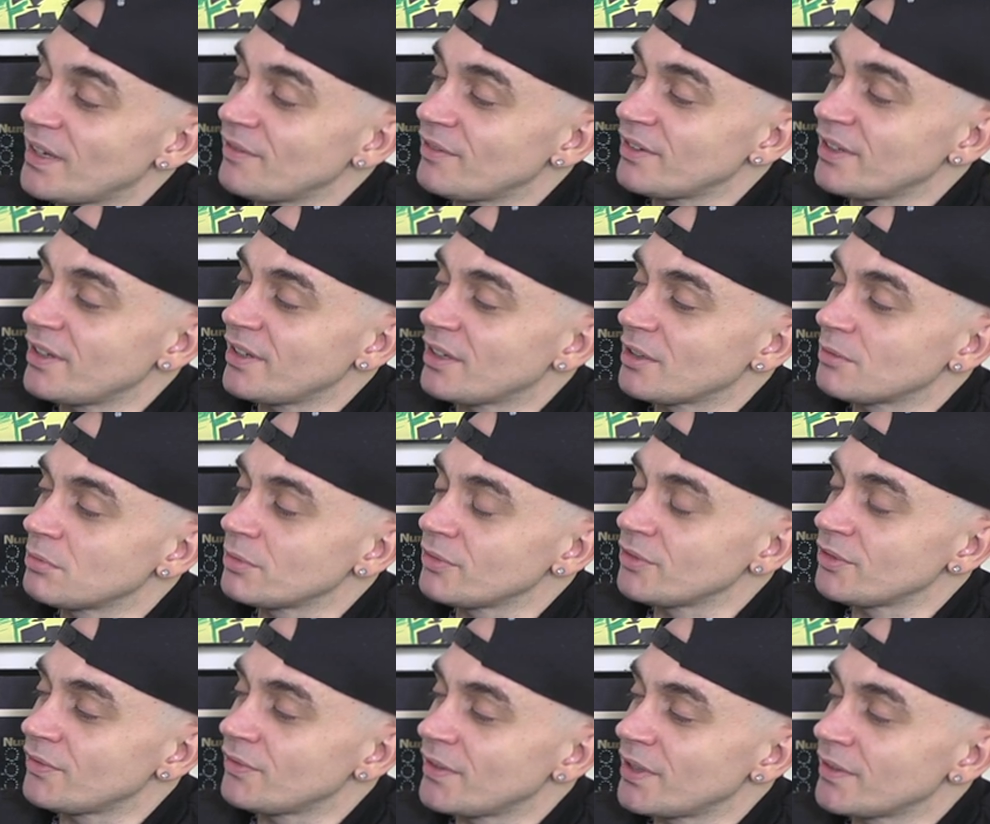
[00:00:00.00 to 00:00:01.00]
Favorite yard? What
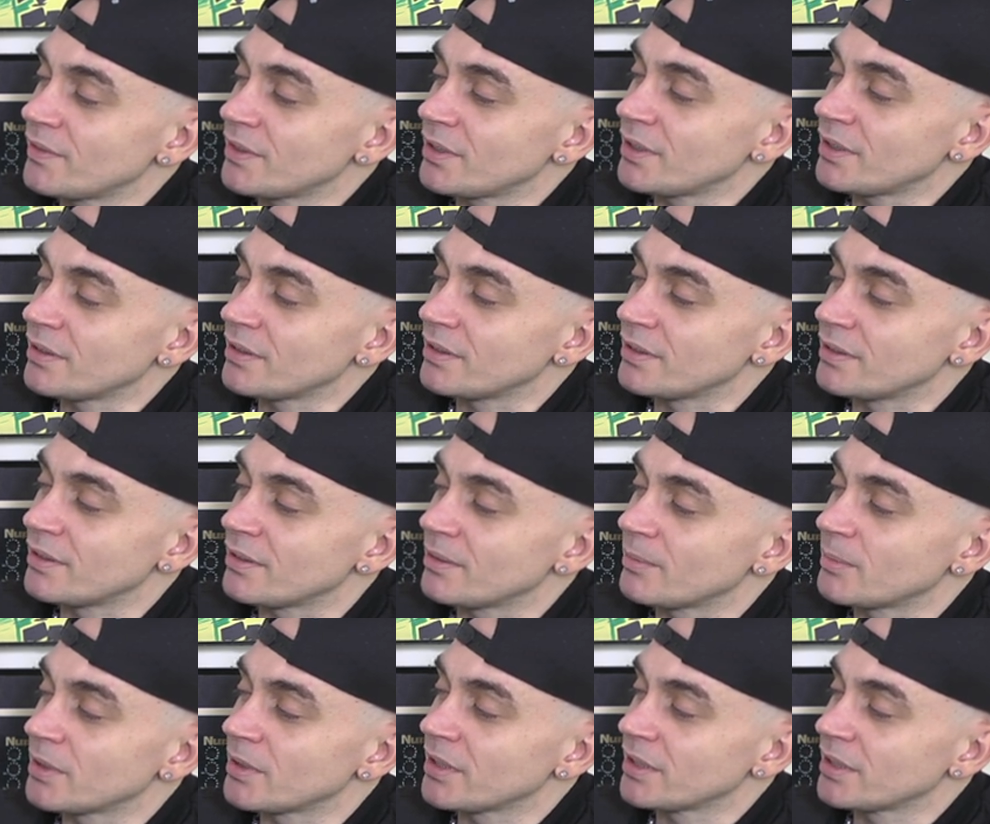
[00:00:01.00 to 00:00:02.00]
was your favorite yard at the
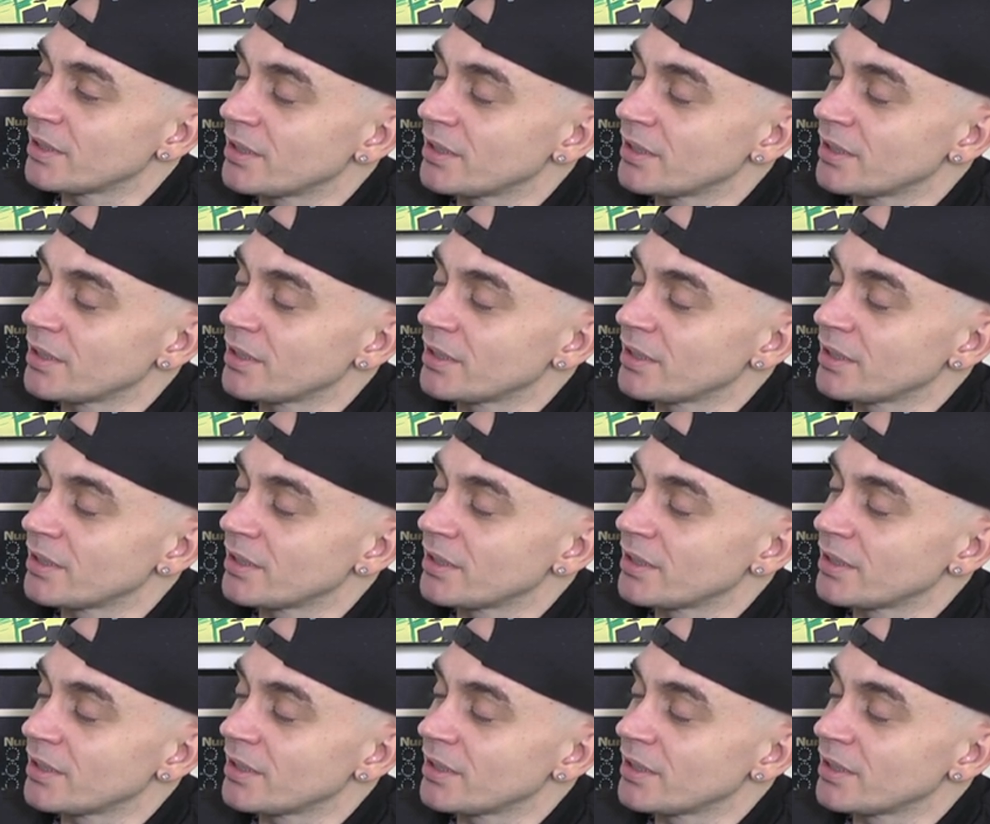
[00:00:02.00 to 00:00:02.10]
time?